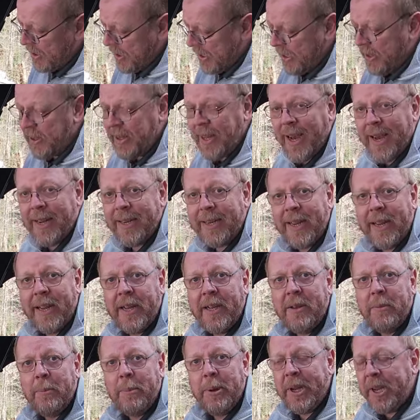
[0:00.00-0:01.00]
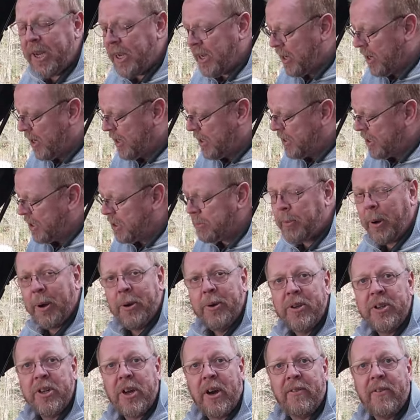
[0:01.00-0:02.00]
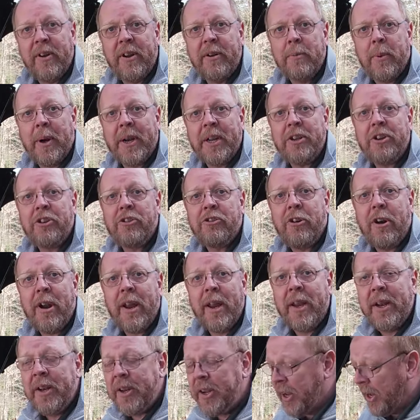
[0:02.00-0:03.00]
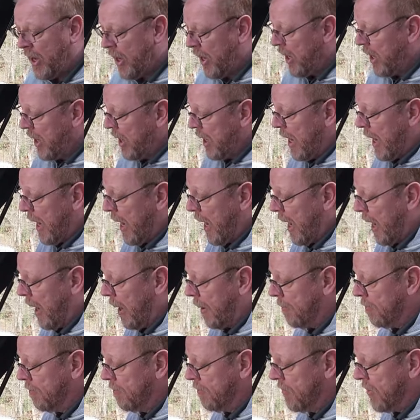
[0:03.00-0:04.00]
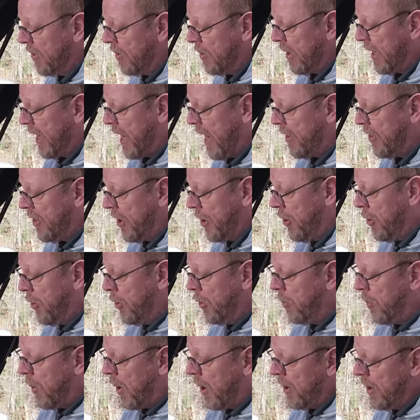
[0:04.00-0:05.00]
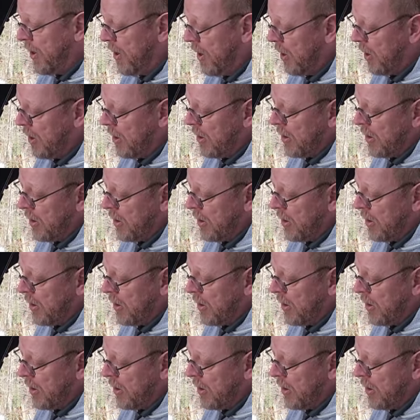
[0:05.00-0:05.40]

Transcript: sit that in the beaker, dispose of it when it's drained. Um, get the new one,